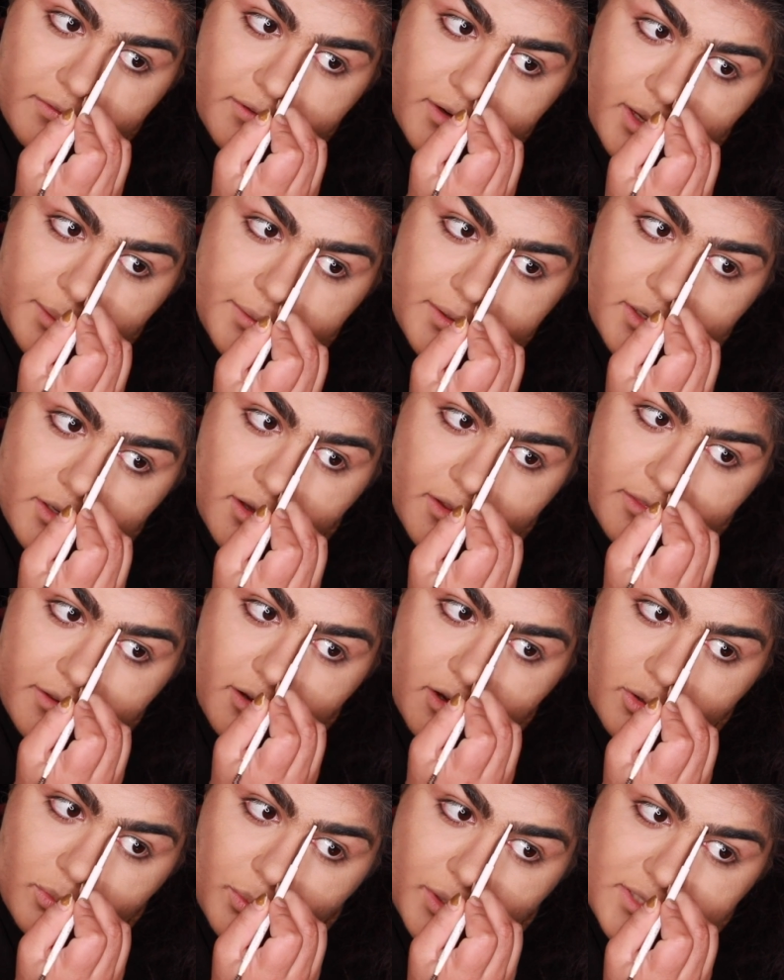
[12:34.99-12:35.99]
They're coming in, I think,
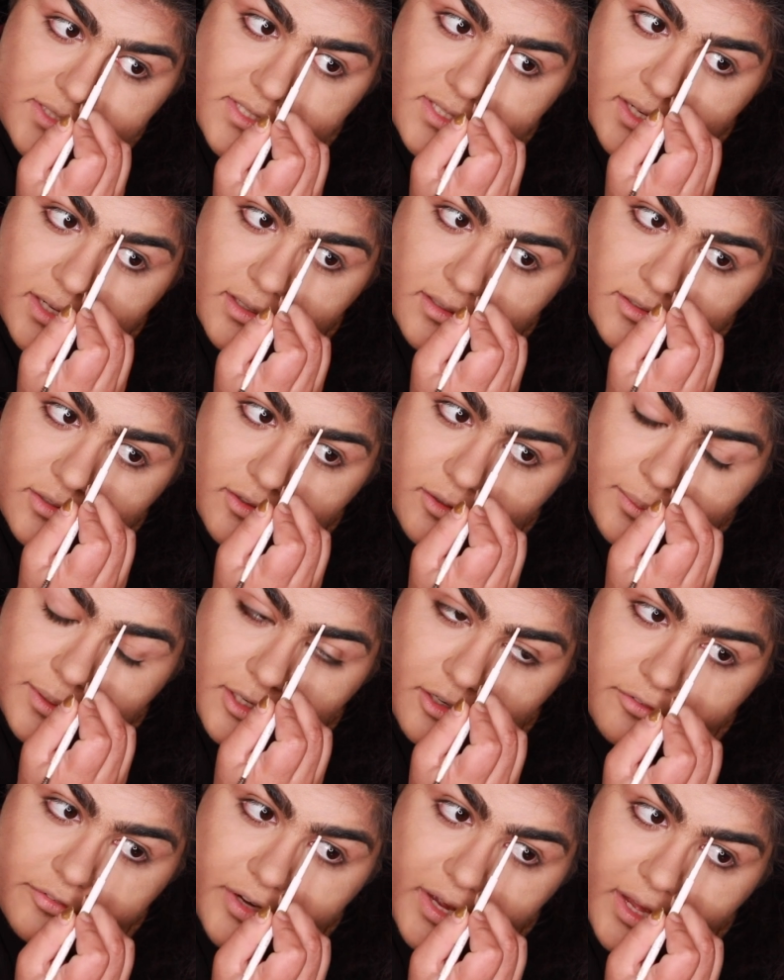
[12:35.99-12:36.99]
on Wednesday. So they'll be
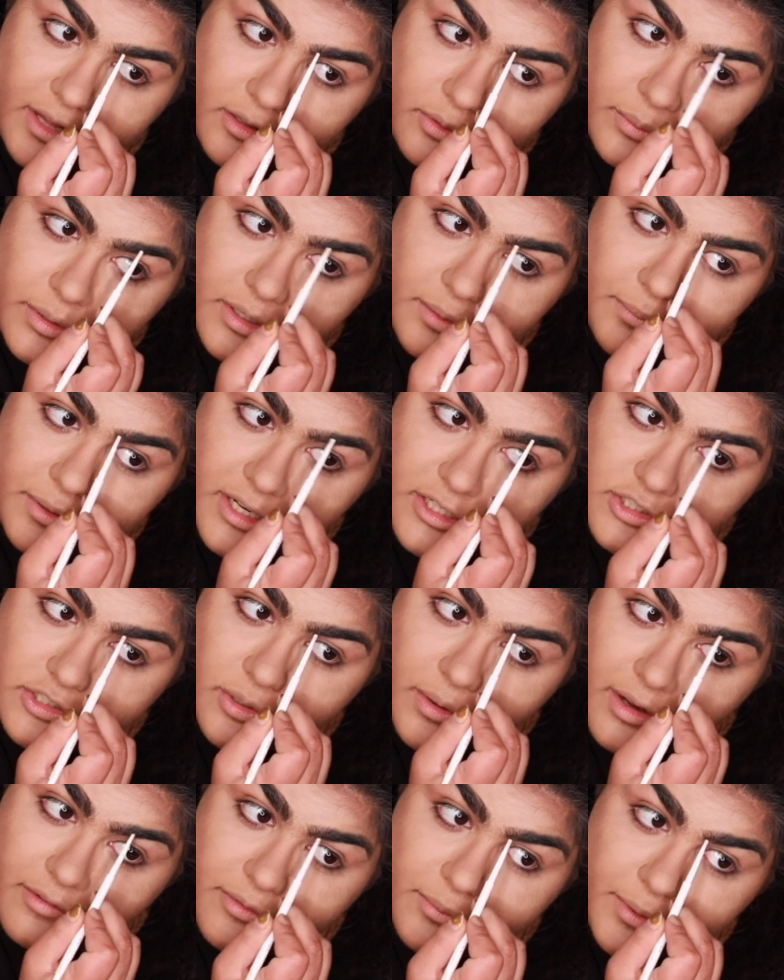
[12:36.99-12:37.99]
here for Halloween, but I just
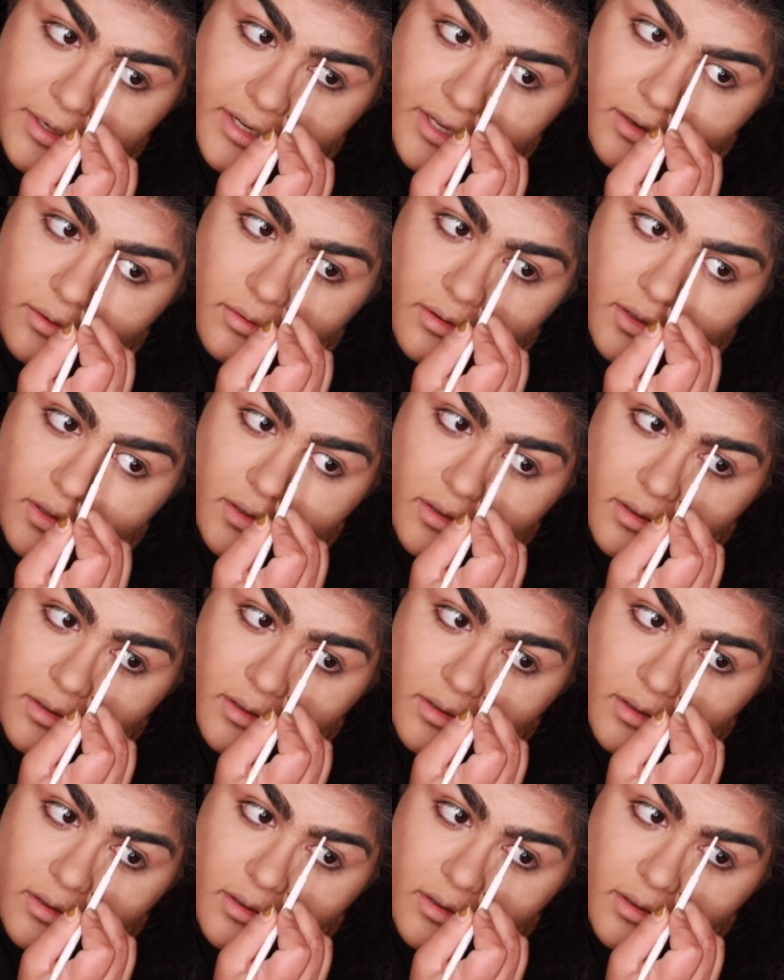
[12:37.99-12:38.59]
don't have them right now.